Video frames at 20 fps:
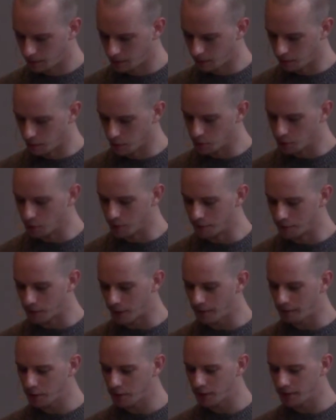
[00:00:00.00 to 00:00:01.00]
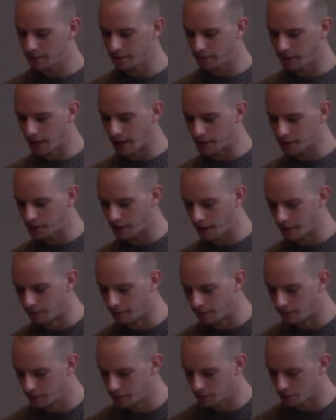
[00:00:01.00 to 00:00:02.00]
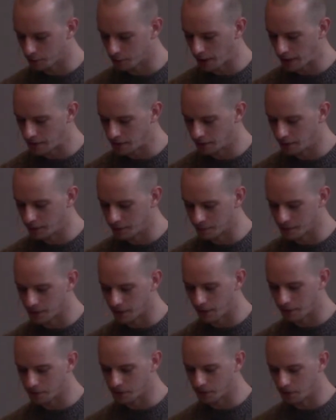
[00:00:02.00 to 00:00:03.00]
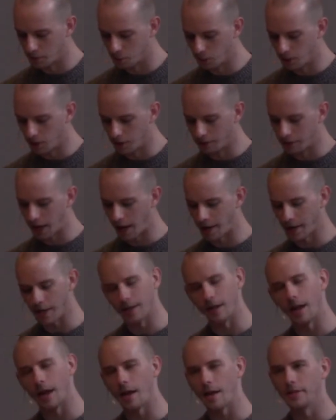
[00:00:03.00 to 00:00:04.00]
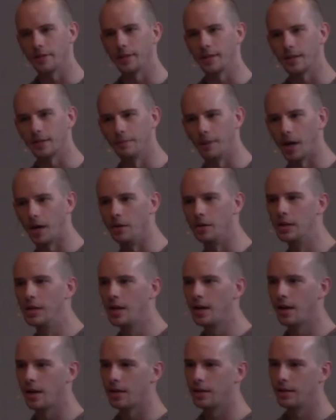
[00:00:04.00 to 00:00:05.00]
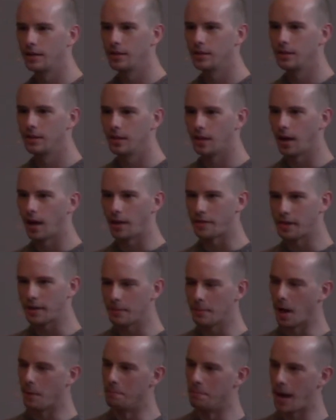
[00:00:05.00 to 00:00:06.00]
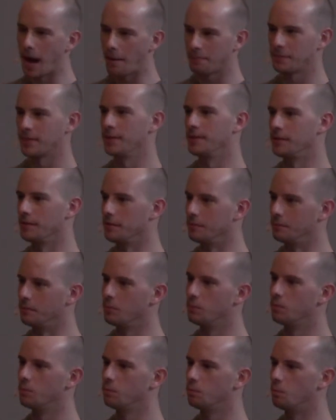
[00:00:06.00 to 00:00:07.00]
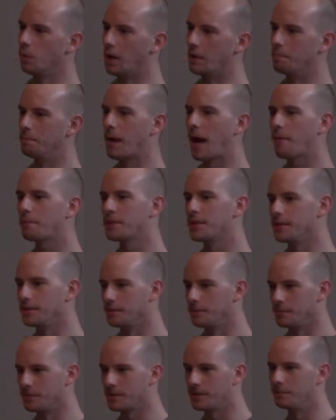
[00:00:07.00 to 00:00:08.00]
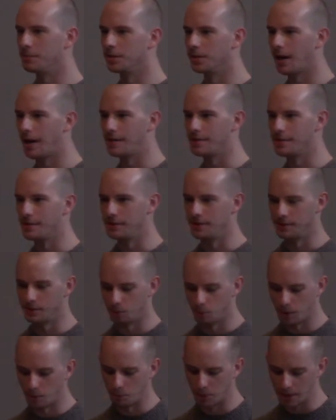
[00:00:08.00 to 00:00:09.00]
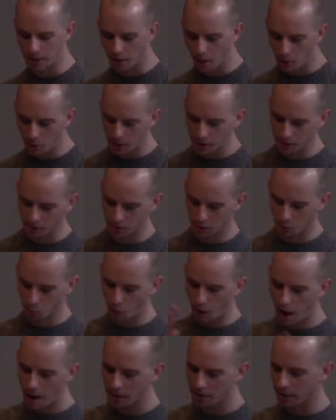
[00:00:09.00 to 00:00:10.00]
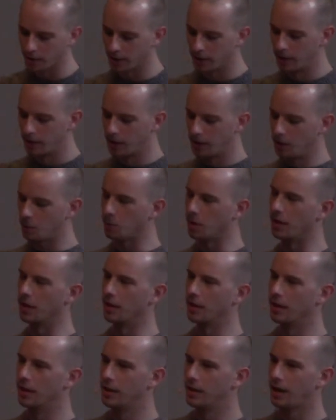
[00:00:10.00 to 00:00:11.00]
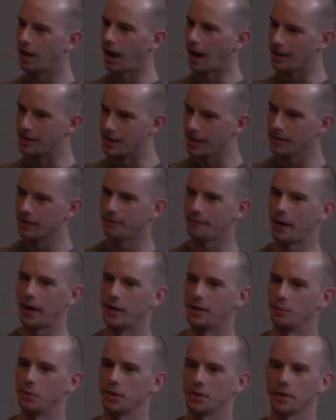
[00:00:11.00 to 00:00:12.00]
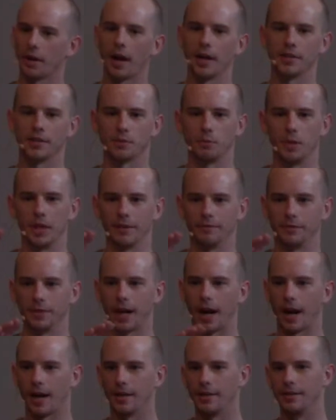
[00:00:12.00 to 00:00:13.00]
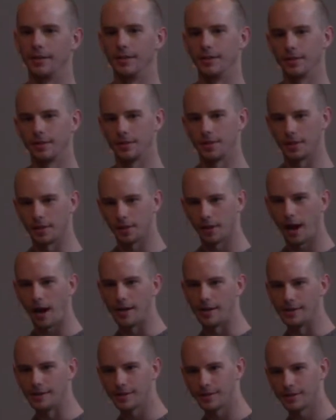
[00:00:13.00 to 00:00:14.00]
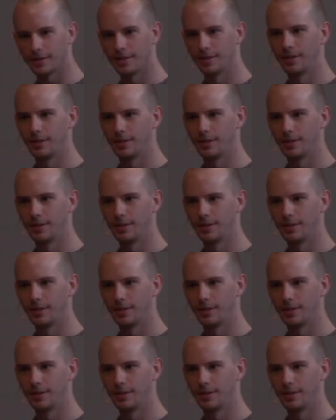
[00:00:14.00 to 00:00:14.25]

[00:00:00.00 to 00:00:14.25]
Those who have suffered in the flesh have surrendered themselves to the will of God. I, I think about I think about baptism, what baptism symbolizes when we go under the water, we're identifying with Christ, we have died to Christ